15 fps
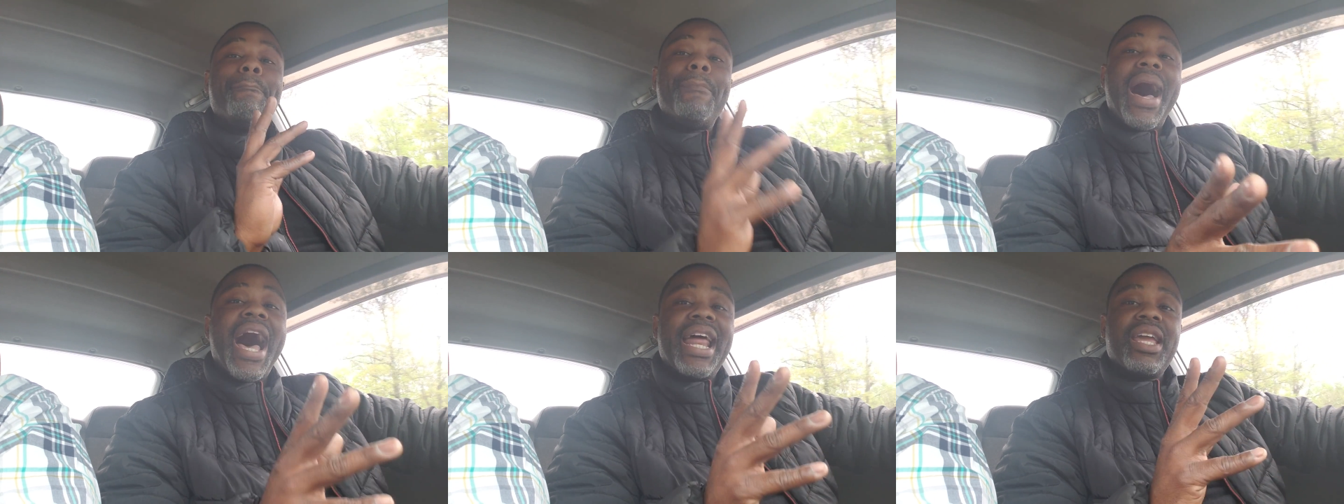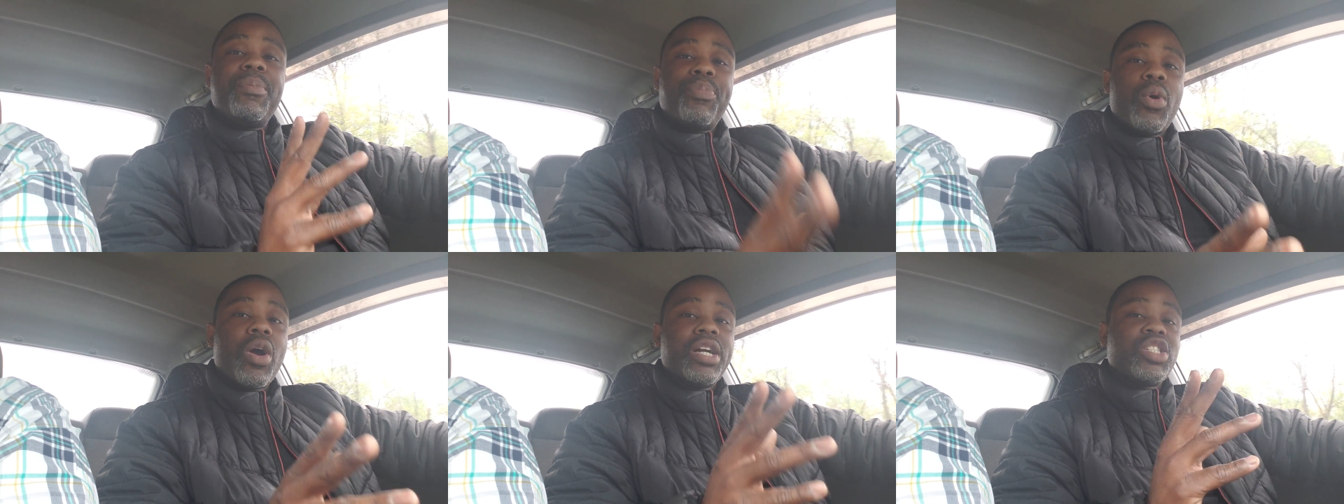body
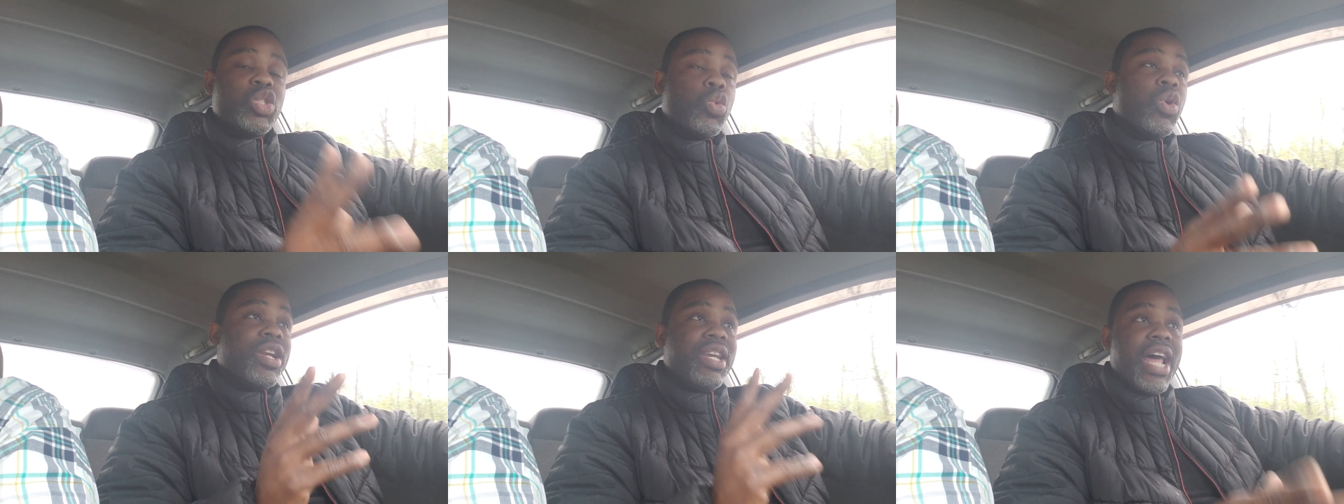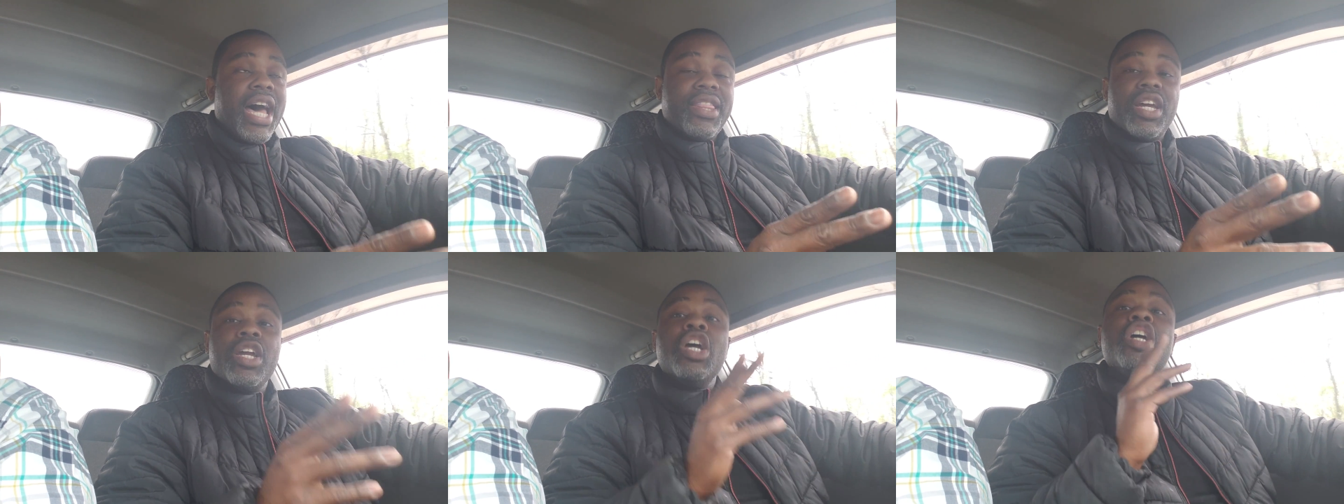part to
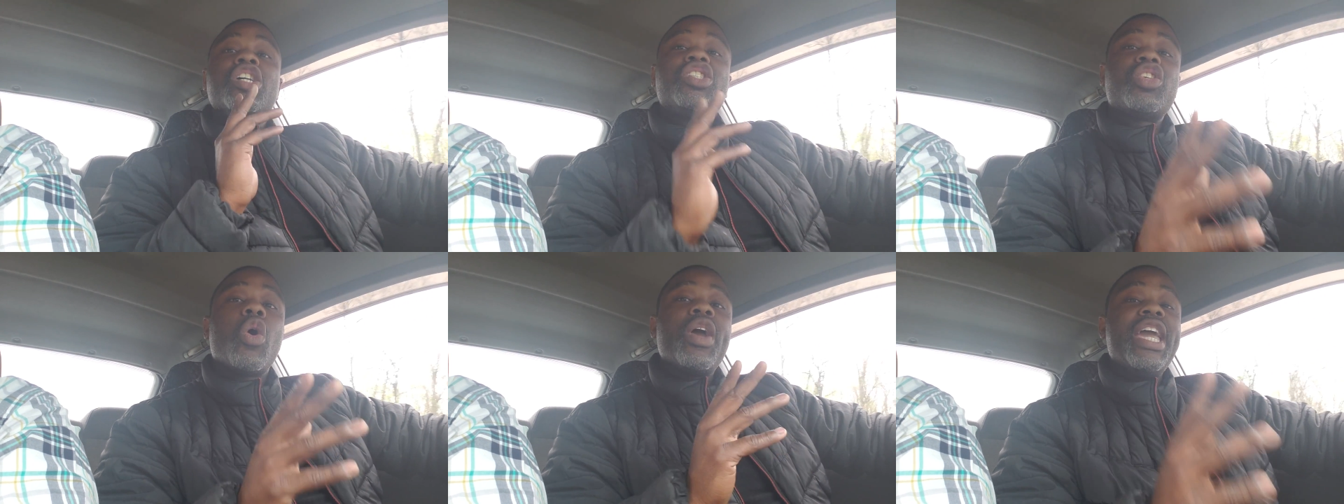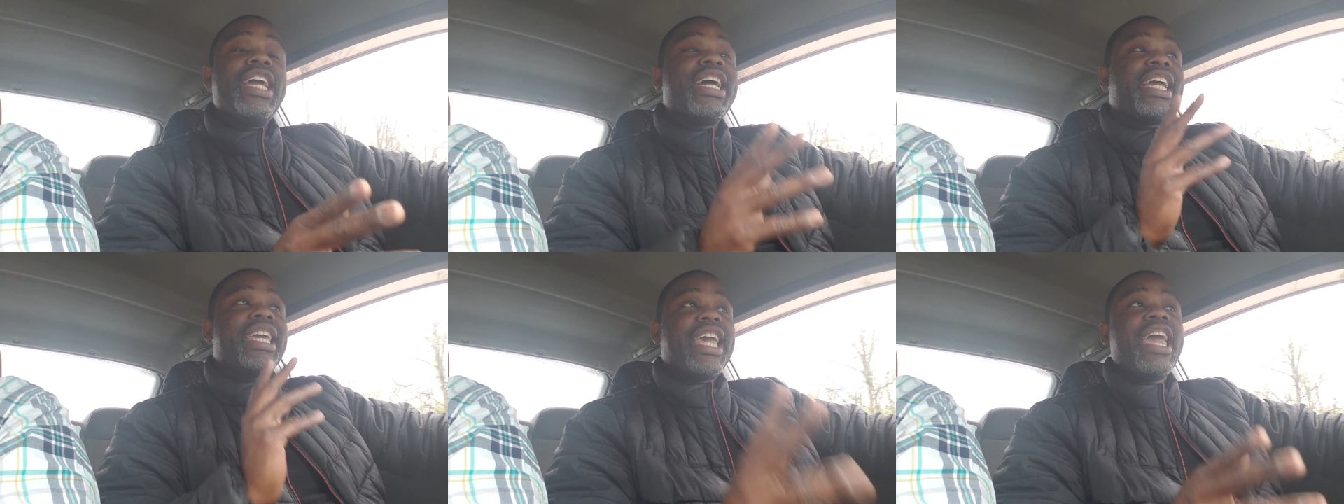another so he
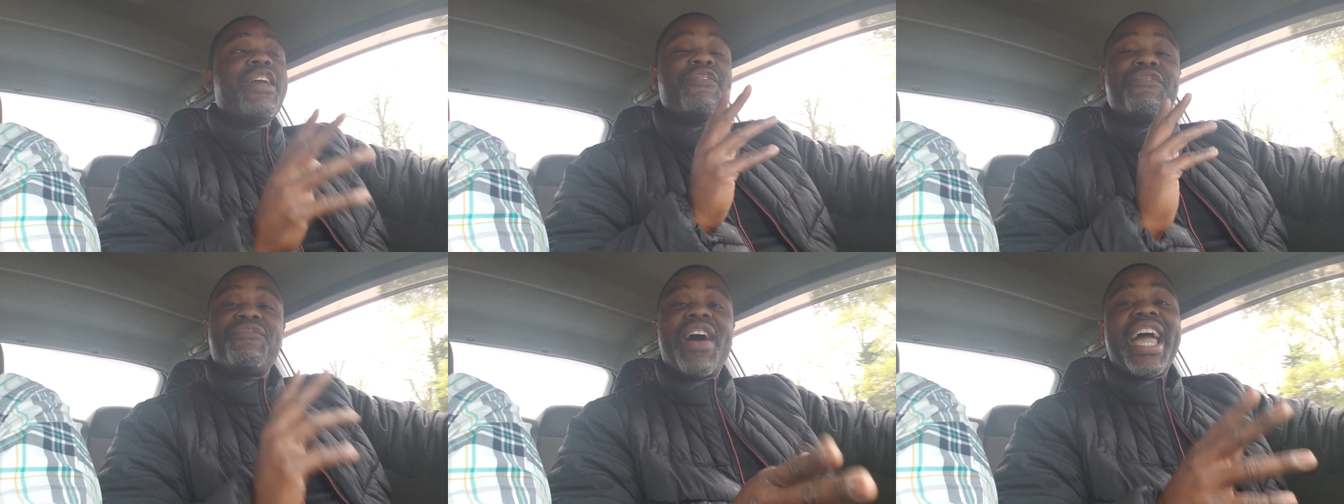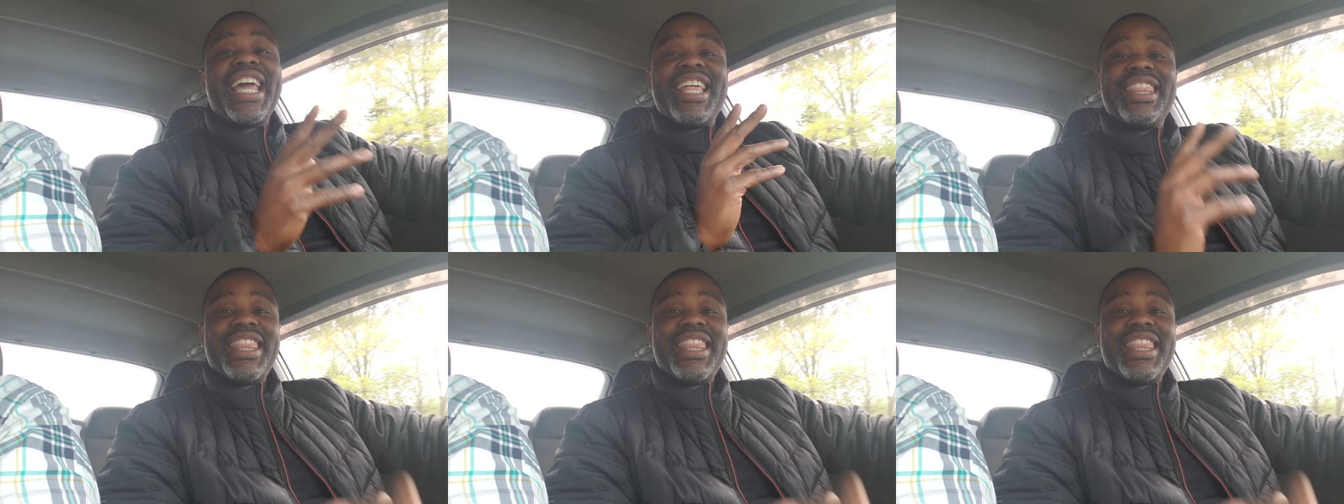could keep fighting